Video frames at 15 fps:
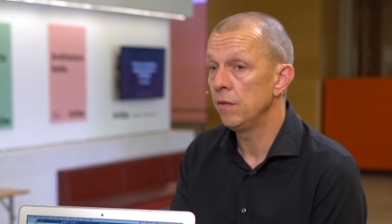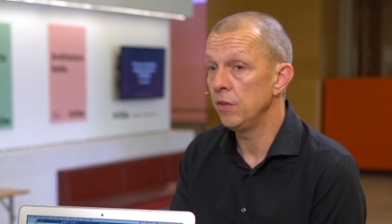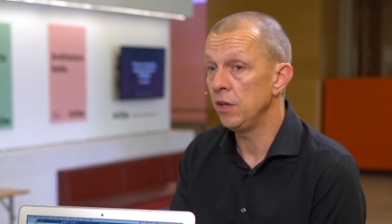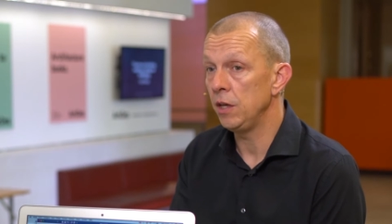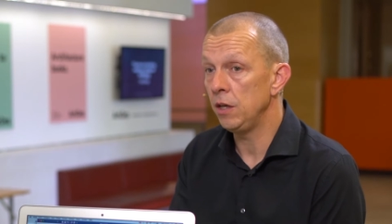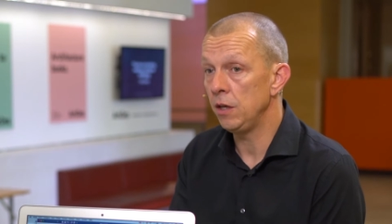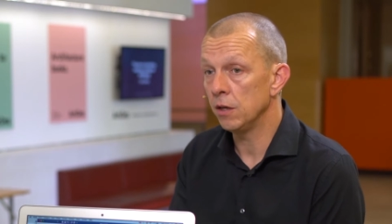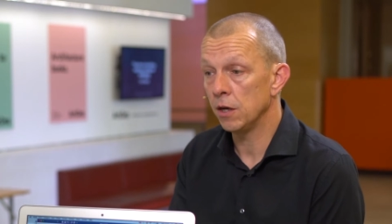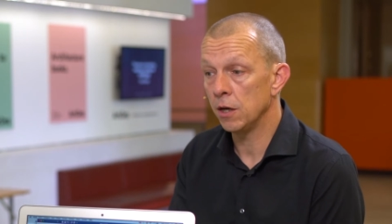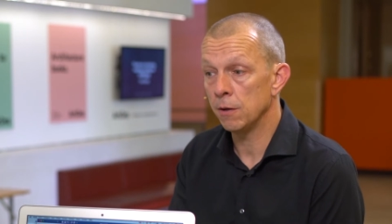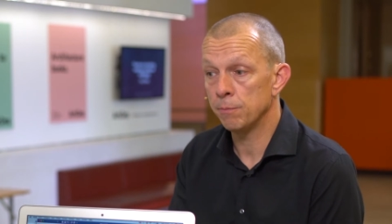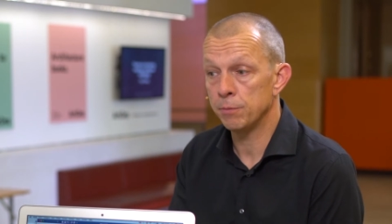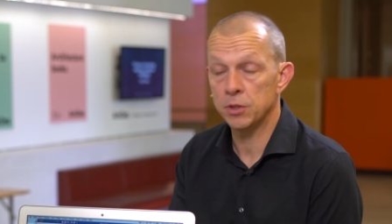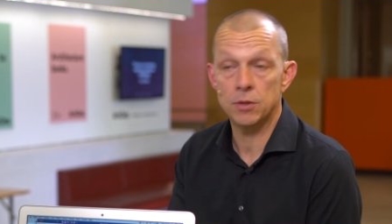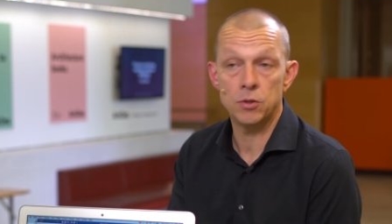the uh,
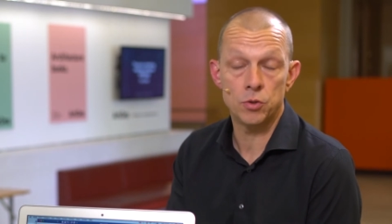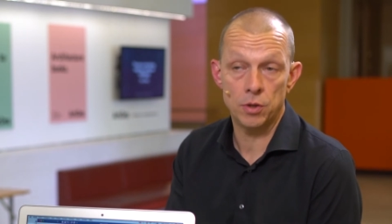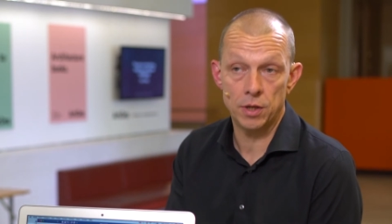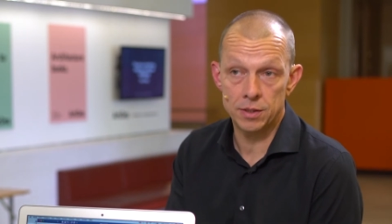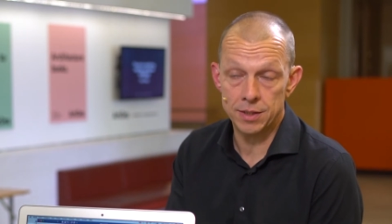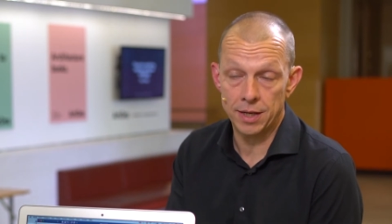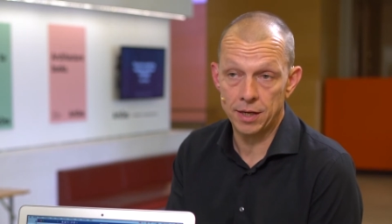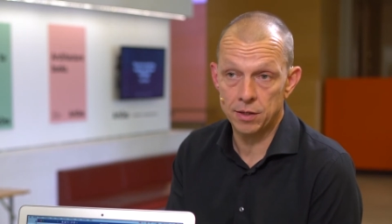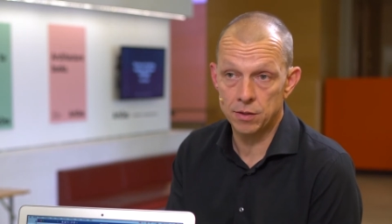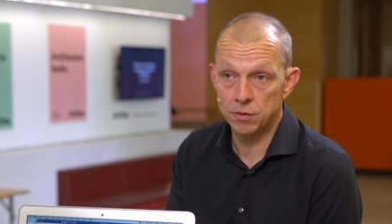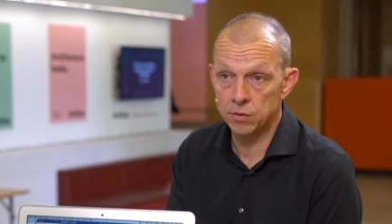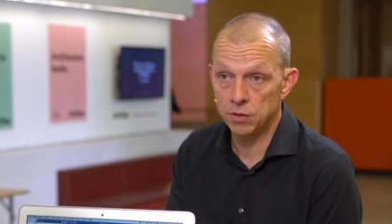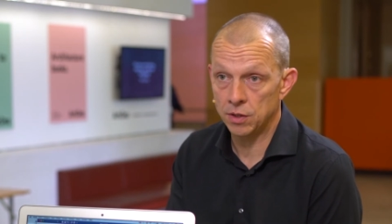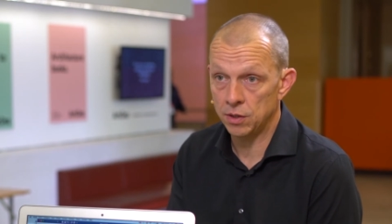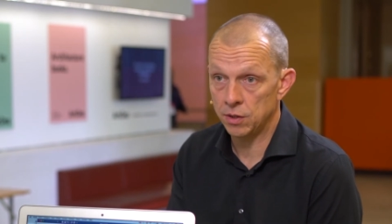potential attack
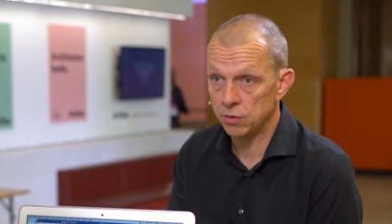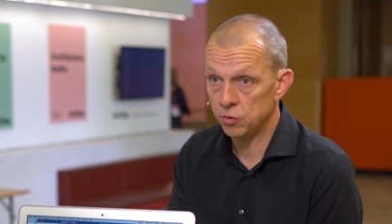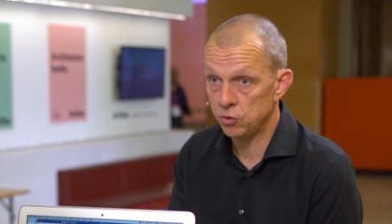uh,